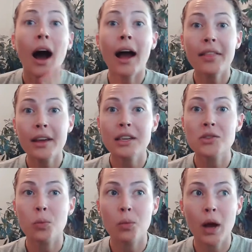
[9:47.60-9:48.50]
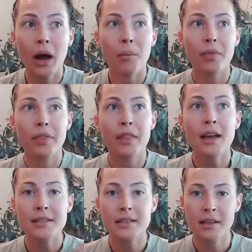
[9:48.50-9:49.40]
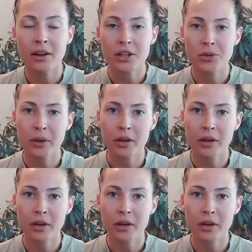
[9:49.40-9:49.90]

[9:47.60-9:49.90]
I think it's necessary to